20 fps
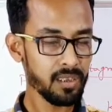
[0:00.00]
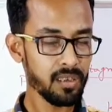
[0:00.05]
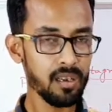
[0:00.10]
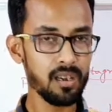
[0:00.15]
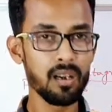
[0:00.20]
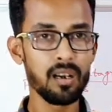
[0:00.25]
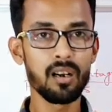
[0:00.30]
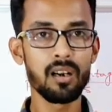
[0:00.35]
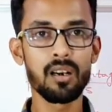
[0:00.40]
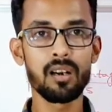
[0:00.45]

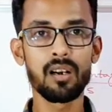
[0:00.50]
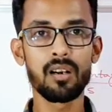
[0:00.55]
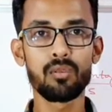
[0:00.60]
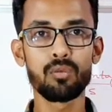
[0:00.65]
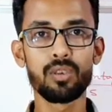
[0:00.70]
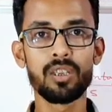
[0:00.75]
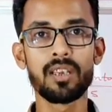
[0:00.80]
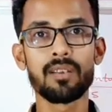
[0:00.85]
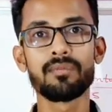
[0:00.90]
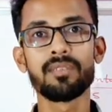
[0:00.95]

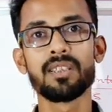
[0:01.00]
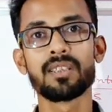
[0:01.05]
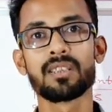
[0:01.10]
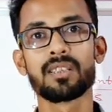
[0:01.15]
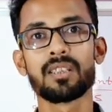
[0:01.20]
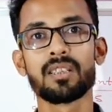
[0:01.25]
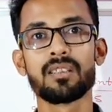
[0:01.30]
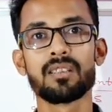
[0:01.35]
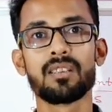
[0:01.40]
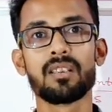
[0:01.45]
We have
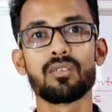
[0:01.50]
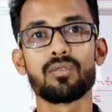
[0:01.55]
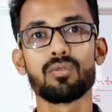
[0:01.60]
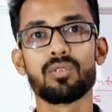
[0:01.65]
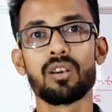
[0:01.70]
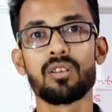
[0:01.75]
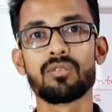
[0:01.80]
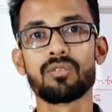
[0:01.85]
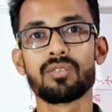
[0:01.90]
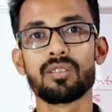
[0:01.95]
discussed the
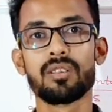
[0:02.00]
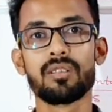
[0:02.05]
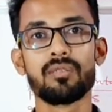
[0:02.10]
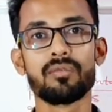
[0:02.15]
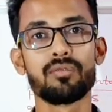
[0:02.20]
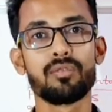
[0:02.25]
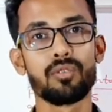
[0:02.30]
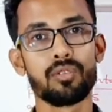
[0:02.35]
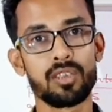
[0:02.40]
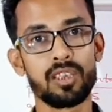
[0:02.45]

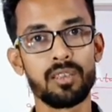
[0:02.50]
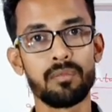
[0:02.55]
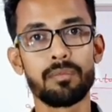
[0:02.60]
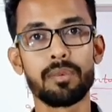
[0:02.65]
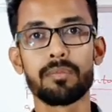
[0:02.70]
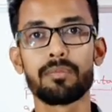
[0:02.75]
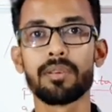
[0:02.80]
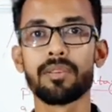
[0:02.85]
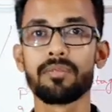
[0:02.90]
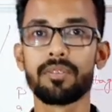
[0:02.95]
2014
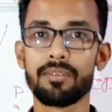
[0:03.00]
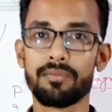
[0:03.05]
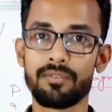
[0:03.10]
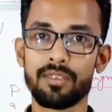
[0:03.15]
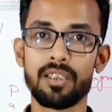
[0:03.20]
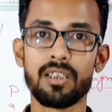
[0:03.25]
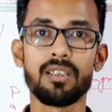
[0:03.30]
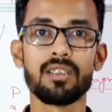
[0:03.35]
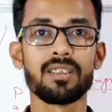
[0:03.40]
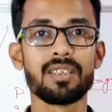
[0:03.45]
paper,
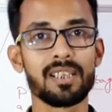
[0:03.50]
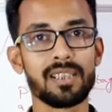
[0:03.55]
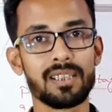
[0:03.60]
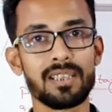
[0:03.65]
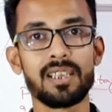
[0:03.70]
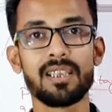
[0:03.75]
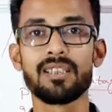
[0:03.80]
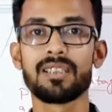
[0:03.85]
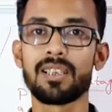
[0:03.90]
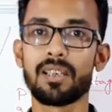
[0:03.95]
15,
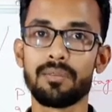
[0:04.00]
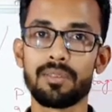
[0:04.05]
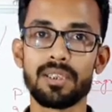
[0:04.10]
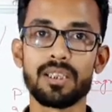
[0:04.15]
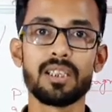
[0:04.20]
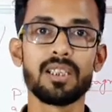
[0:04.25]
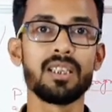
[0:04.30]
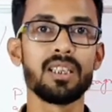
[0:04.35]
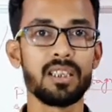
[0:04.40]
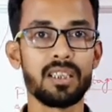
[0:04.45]
16,
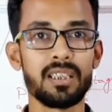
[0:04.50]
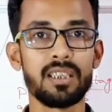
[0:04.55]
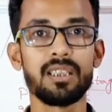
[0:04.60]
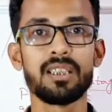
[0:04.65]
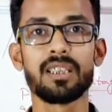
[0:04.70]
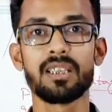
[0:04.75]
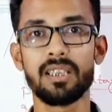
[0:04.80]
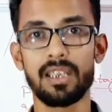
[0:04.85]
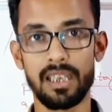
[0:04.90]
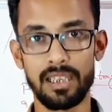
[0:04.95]
17,
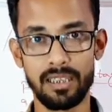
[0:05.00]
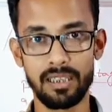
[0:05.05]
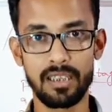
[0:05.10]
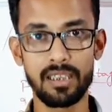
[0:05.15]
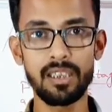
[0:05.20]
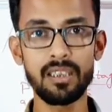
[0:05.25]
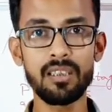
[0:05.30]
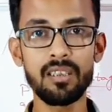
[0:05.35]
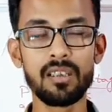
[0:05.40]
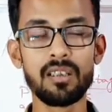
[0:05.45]
18 and
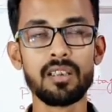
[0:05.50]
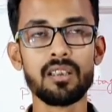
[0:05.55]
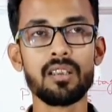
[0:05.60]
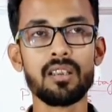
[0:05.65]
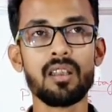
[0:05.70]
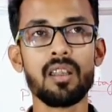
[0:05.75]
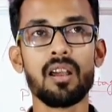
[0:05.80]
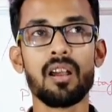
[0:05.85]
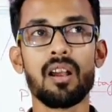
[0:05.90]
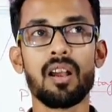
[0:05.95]
19,
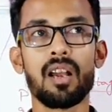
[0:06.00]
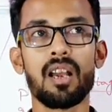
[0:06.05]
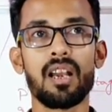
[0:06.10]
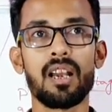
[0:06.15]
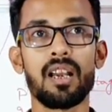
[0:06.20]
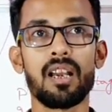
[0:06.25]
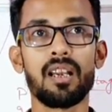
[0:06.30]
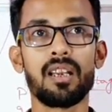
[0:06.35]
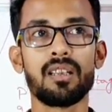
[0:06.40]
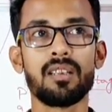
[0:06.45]

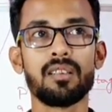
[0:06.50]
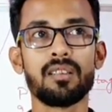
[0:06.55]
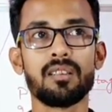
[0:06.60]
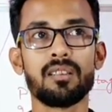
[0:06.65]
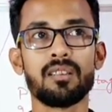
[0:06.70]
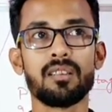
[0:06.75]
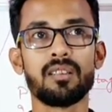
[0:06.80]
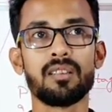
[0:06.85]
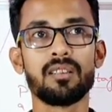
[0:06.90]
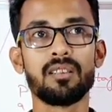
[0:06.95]
and
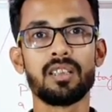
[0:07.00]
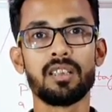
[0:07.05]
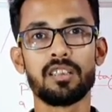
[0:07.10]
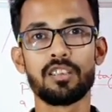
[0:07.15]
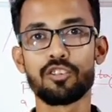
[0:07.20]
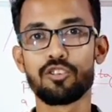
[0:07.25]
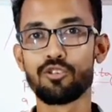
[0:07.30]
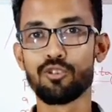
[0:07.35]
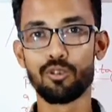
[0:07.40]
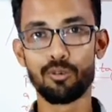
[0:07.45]
there
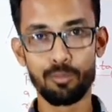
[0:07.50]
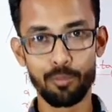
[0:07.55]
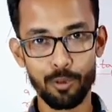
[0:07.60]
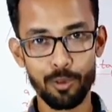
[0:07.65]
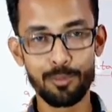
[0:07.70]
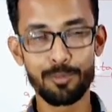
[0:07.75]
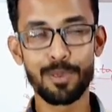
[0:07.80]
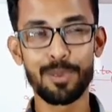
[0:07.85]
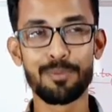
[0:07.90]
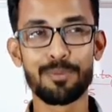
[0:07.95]
is no
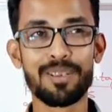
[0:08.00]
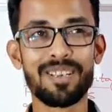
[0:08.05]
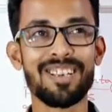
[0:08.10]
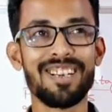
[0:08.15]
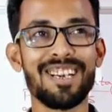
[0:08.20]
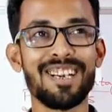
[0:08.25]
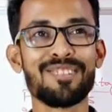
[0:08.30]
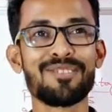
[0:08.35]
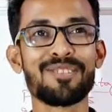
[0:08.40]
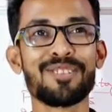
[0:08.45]
more paper
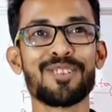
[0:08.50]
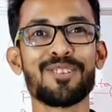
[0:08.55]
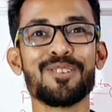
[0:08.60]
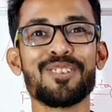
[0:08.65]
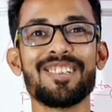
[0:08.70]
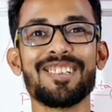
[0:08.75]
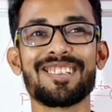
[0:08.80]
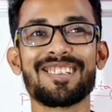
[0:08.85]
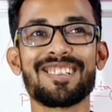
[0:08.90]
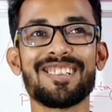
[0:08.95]
left to
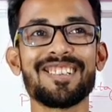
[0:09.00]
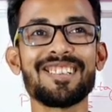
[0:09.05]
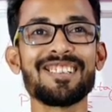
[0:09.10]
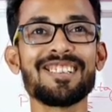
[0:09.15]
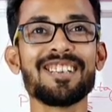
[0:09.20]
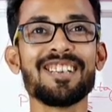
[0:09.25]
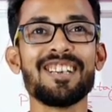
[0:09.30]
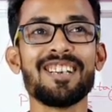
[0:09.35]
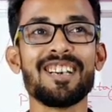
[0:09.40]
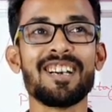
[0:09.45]
discuss.
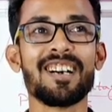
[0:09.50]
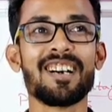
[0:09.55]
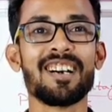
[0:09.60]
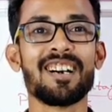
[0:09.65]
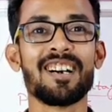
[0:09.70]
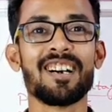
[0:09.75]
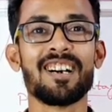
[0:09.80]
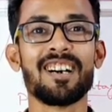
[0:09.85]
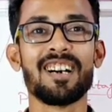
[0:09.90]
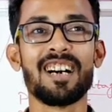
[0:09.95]

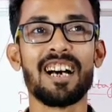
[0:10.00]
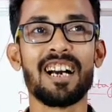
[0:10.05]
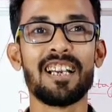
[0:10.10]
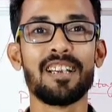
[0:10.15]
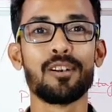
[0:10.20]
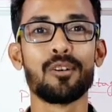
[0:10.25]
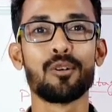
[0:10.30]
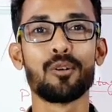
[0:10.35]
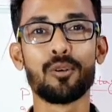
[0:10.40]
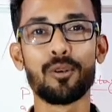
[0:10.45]

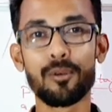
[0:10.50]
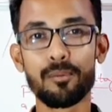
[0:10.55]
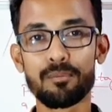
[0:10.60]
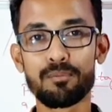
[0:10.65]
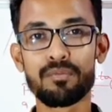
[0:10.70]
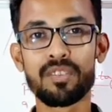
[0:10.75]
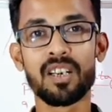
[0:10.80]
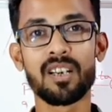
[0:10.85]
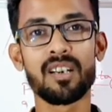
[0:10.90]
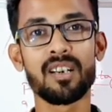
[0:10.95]
I
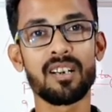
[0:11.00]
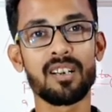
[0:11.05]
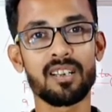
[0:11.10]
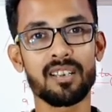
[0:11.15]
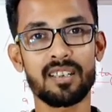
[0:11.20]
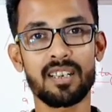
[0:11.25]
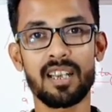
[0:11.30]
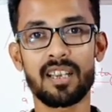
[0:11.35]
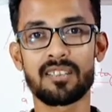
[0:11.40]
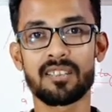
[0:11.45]
hope the
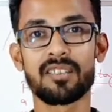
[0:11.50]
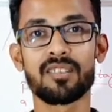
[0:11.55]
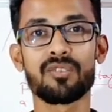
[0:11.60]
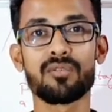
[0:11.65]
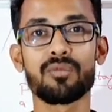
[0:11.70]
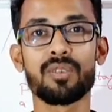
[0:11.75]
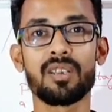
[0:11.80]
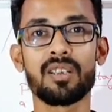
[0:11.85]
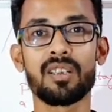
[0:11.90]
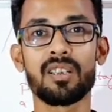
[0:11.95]
classes
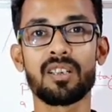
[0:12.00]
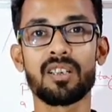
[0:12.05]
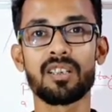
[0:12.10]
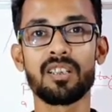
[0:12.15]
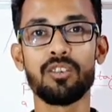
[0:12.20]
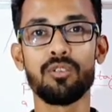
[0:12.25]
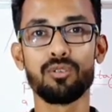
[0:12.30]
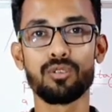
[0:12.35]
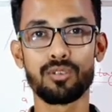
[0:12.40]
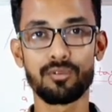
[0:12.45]
were
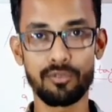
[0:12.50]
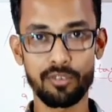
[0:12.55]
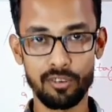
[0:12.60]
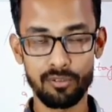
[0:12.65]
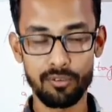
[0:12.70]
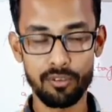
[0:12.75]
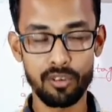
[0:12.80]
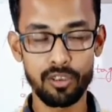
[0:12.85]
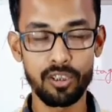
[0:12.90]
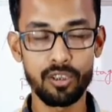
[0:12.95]
useful
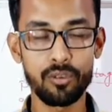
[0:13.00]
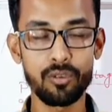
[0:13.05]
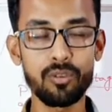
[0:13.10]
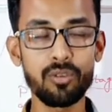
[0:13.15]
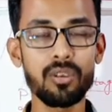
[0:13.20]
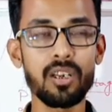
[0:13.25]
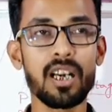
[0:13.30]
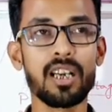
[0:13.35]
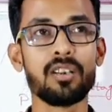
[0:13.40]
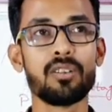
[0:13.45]
for
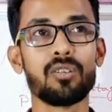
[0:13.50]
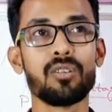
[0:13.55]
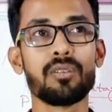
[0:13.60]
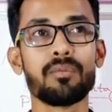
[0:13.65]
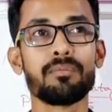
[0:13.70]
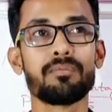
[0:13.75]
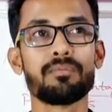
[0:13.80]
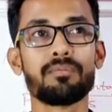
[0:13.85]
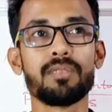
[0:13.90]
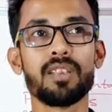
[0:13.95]
you. I
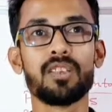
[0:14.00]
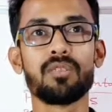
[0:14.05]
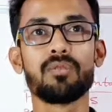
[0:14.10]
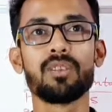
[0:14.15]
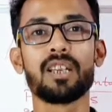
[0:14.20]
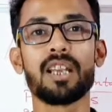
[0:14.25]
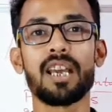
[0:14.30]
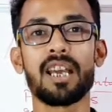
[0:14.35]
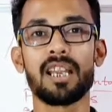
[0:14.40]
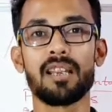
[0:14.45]
hope it
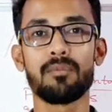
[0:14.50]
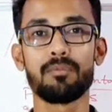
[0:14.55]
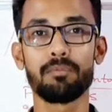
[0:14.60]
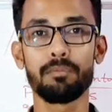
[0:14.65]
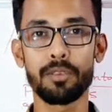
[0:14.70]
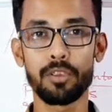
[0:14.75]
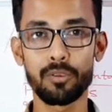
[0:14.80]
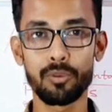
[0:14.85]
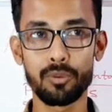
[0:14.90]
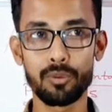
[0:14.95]
will help
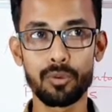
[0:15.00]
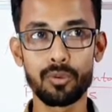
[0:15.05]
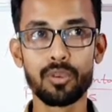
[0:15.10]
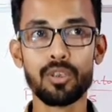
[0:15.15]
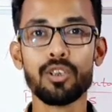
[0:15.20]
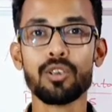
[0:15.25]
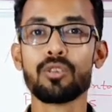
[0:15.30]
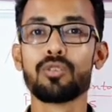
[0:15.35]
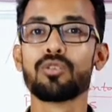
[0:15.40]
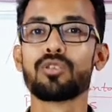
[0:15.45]
you
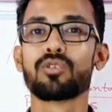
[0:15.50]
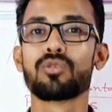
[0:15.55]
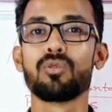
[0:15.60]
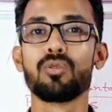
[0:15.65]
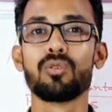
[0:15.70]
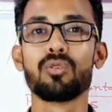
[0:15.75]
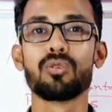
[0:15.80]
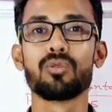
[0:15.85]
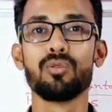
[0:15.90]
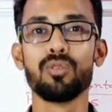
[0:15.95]
to
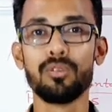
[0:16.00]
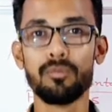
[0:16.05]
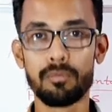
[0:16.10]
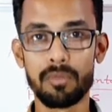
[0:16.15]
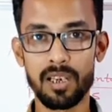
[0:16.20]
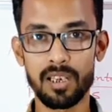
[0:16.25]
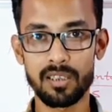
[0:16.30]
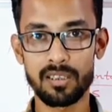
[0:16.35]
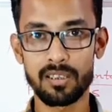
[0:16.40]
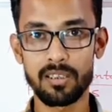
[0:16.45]
score good
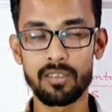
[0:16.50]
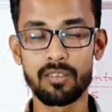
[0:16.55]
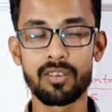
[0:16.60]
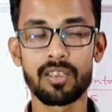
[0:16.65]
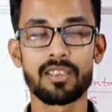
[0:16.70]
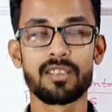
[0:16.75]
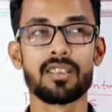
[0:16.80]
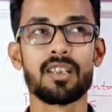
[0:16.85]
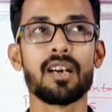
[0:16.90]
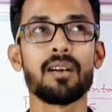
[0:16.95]
marks in your
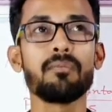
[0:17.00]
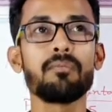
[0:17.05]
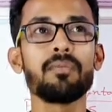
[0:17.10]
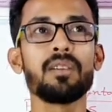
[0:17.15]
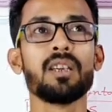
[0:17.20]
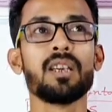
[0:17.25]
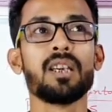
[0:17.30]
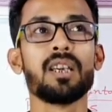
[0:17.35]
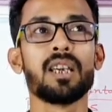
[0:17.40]
exam.